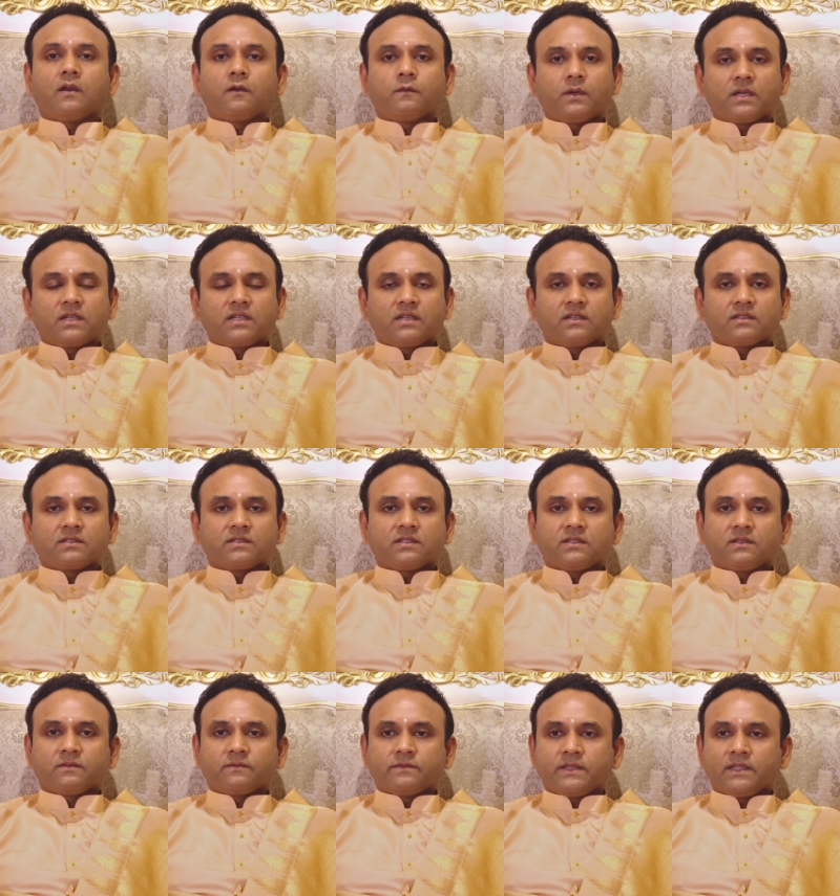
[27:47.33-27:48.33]
workers
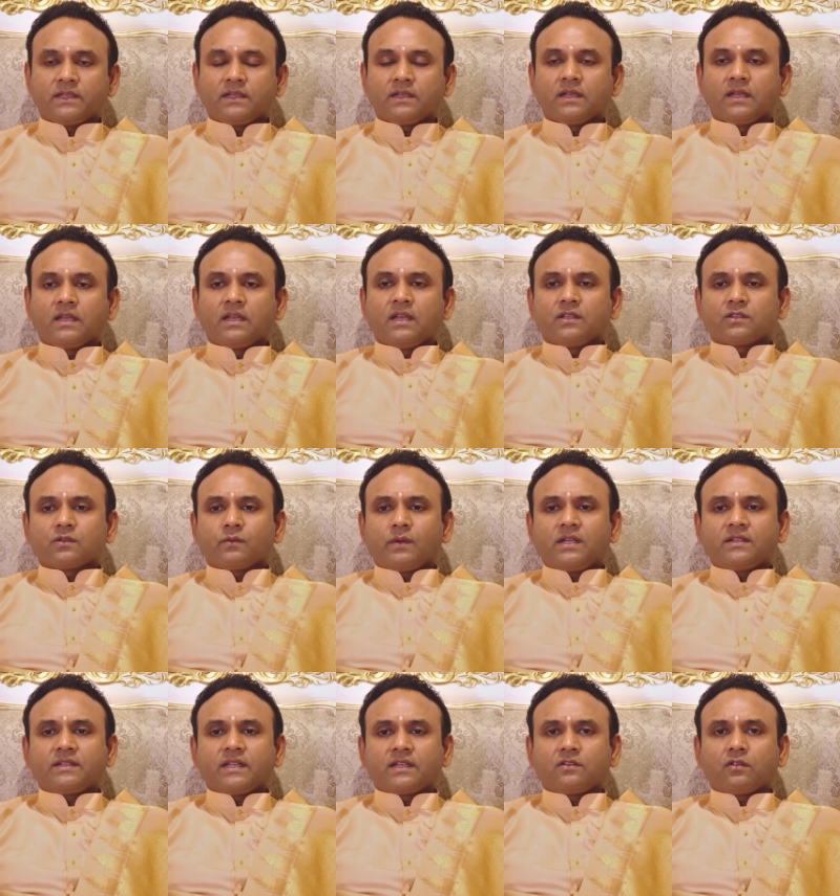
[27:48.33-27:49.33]
in the field. So
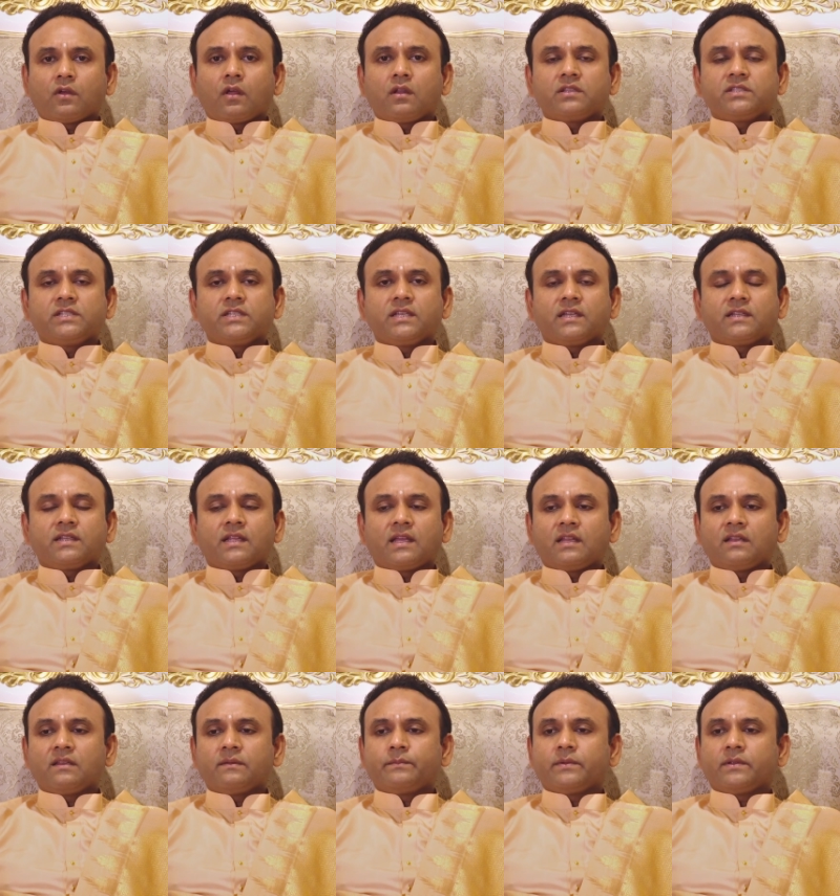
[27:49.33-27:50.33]
while technology can
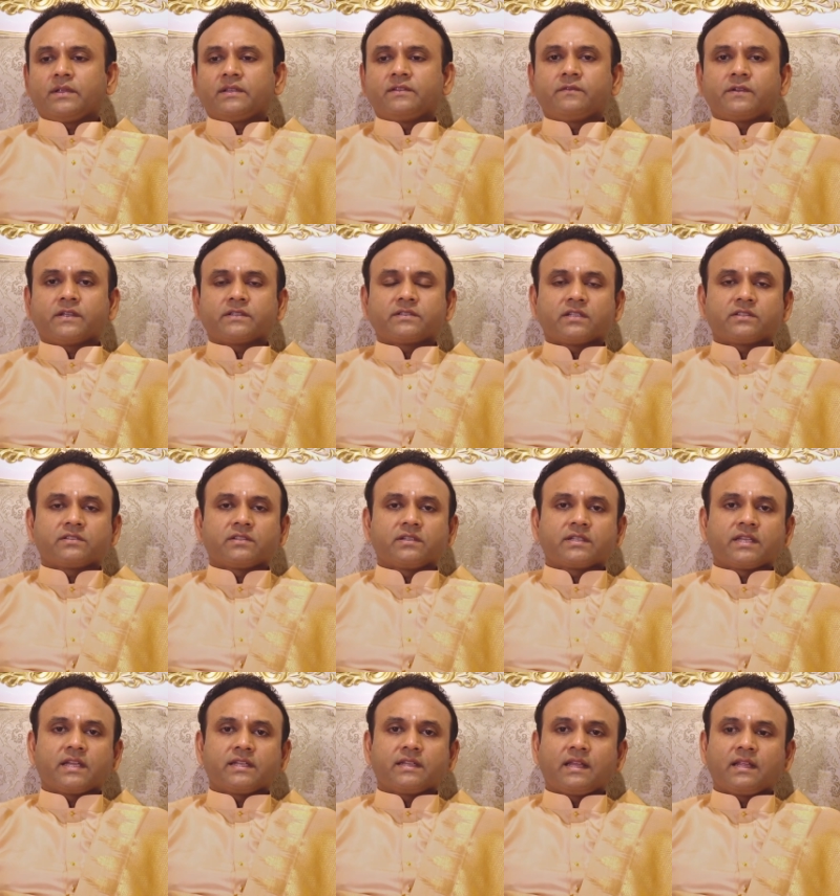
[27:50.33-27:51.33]
help,
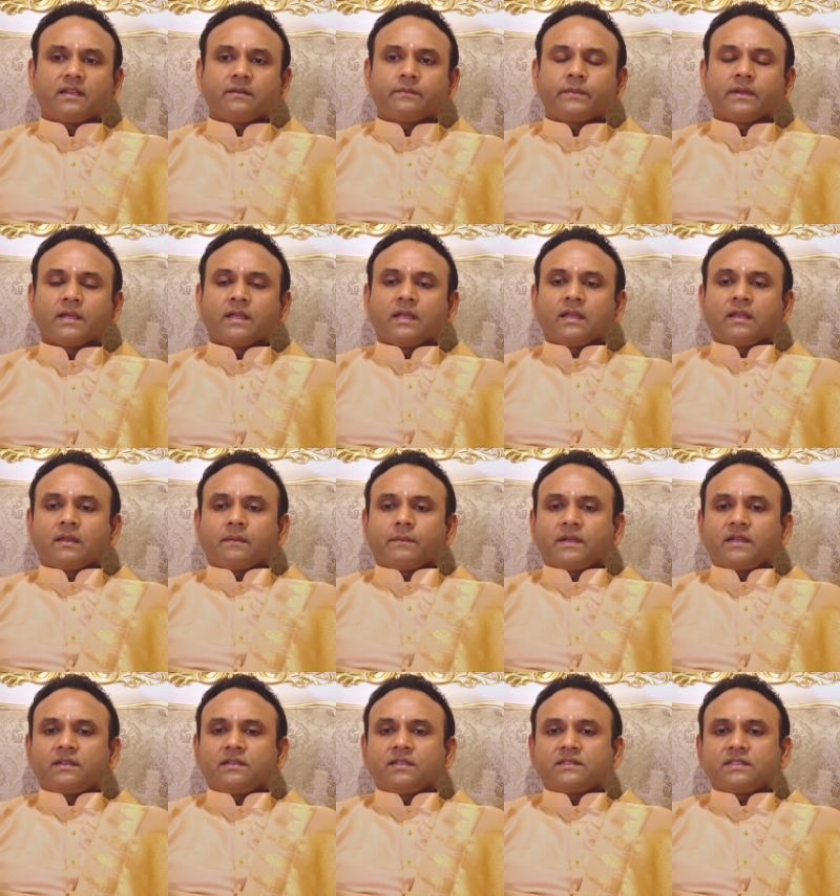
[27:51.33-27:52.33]
infrastructure can help,
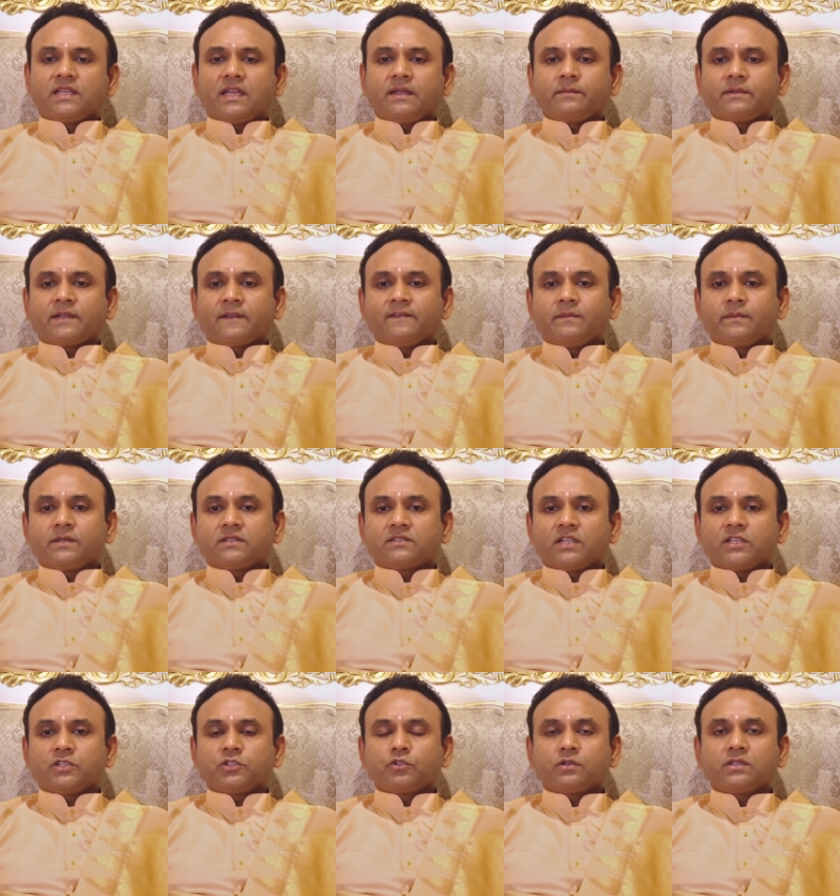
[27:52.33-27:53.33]
but at the same time, we
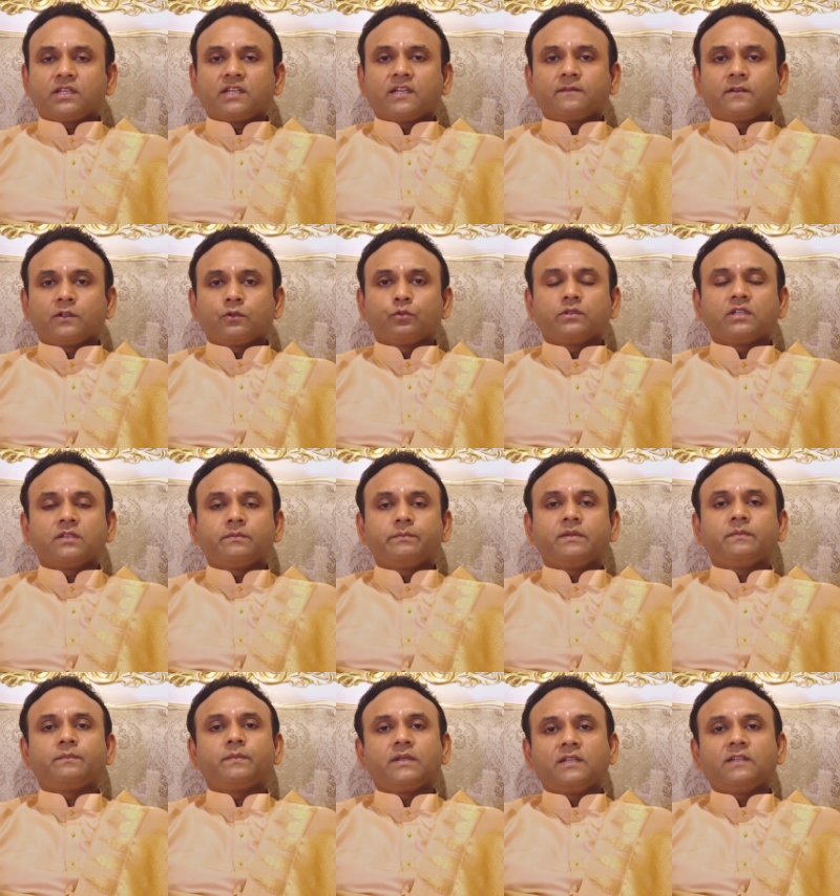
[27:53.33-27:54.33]
must ensure that our rural
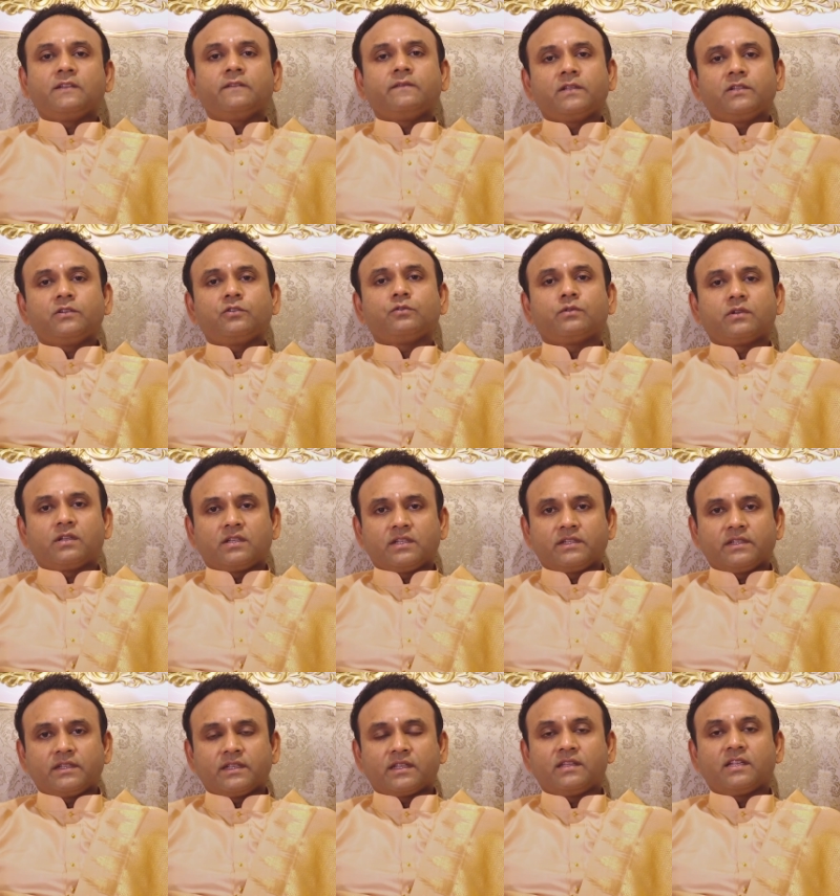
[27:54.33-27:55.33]
people live in rural
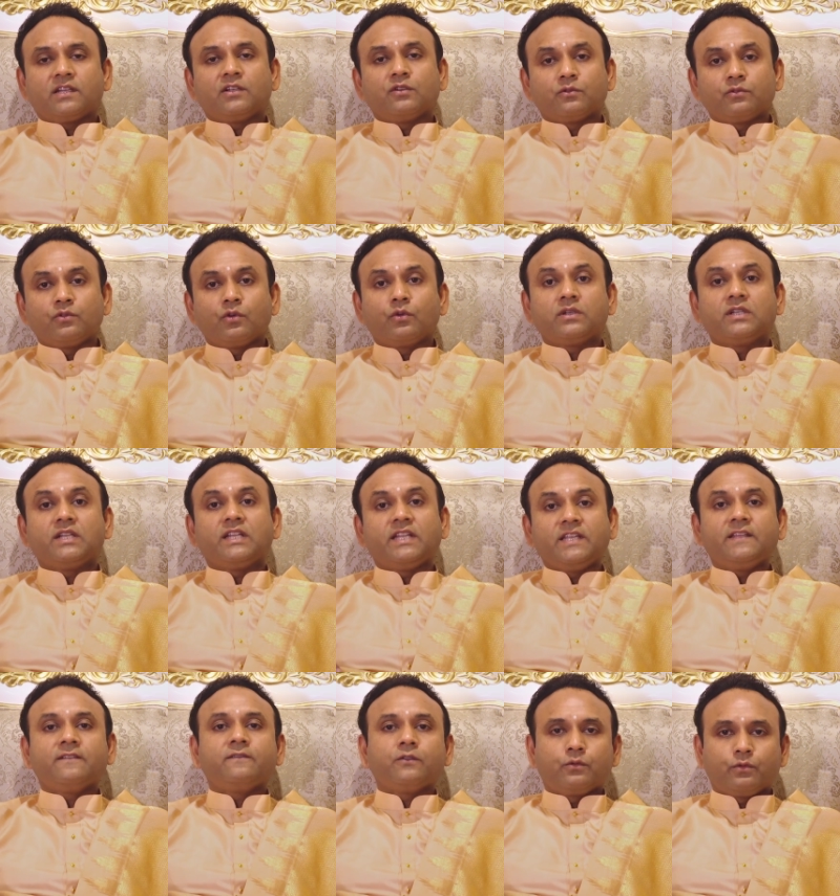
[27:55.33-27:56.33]
India. They don't
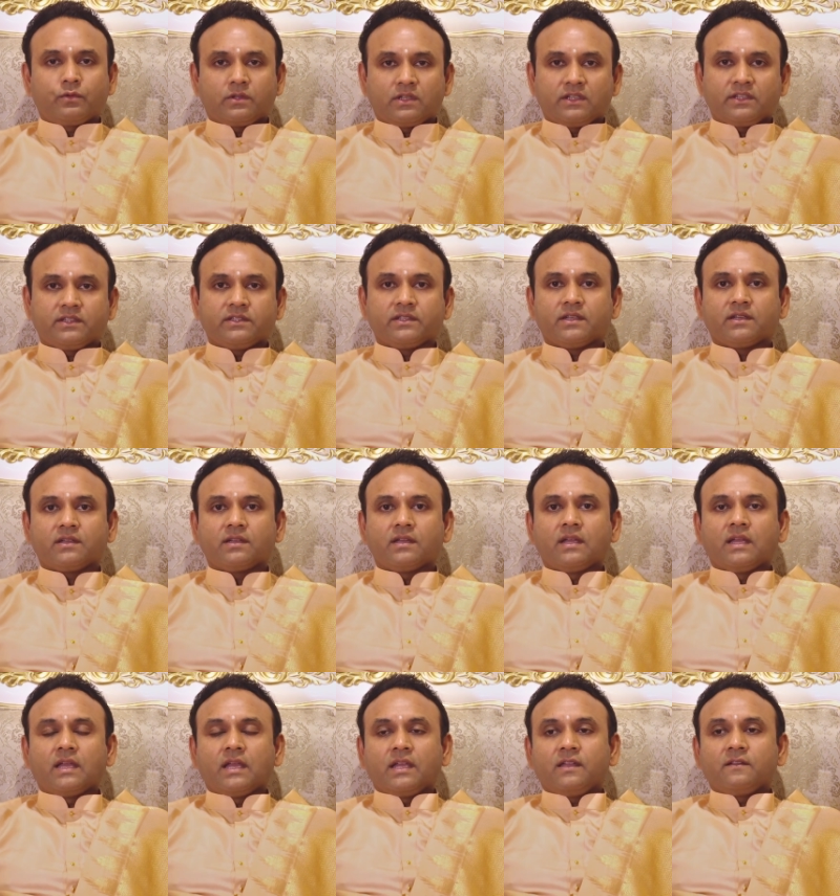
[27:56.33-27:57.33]
leave rural India.
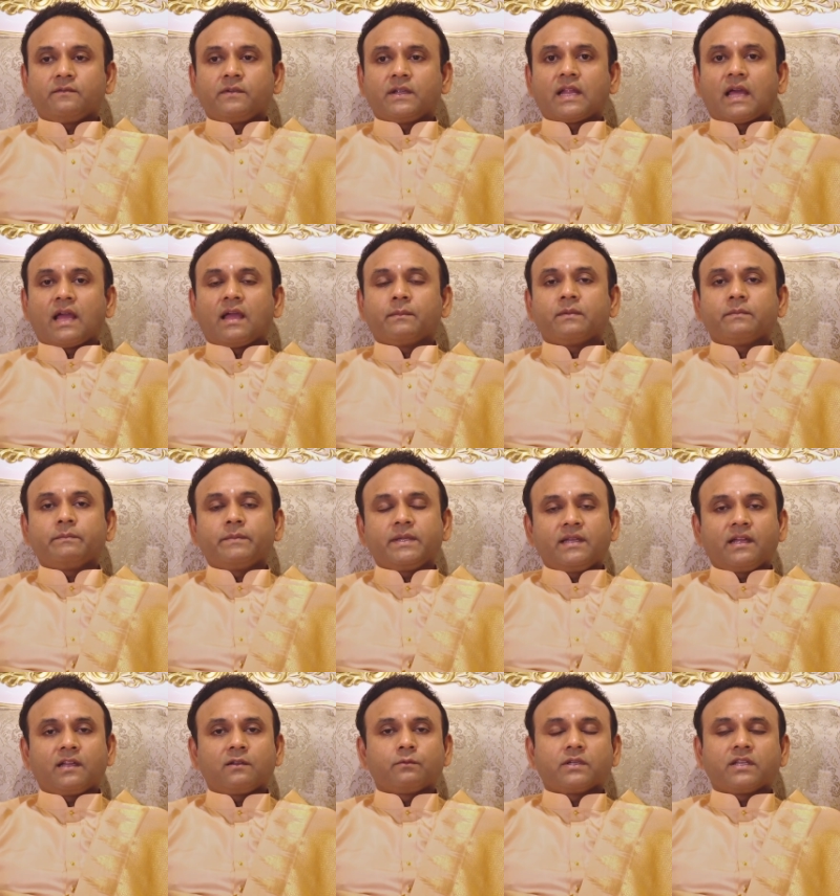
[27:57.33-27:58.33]
But I'm a
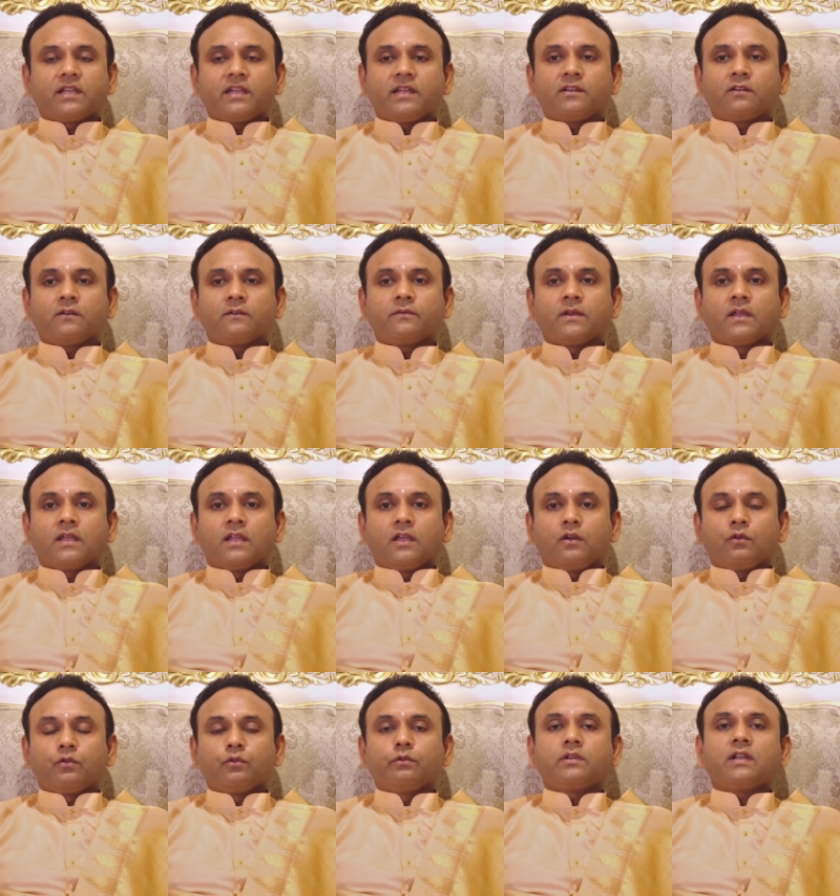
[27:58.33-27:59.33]
big advocate of
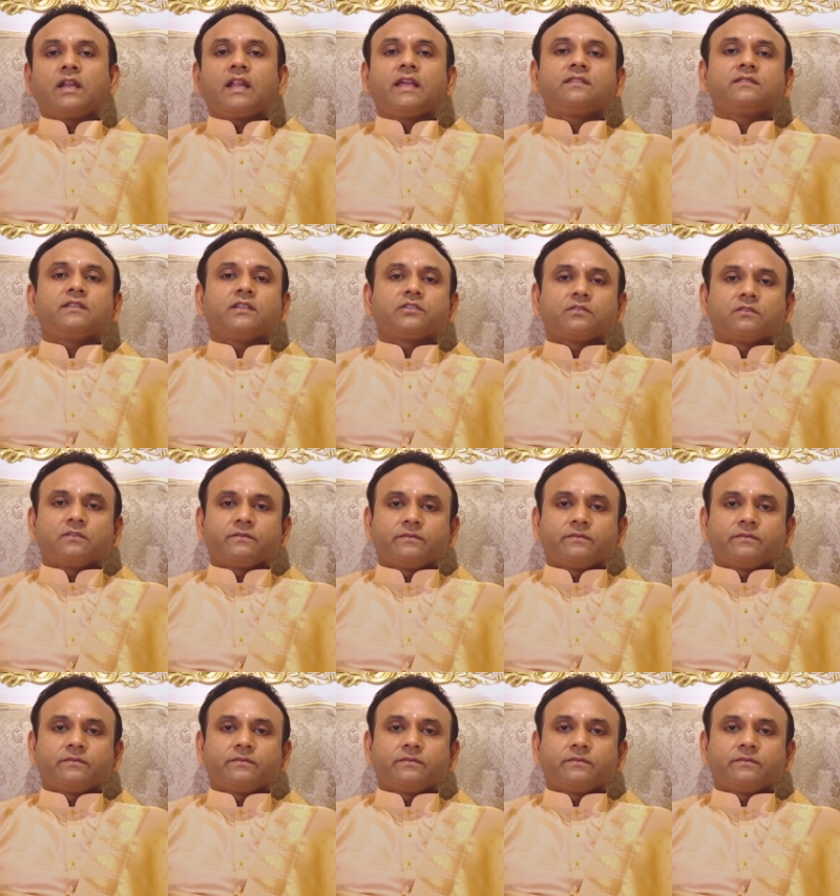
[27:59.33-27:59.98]
ruralization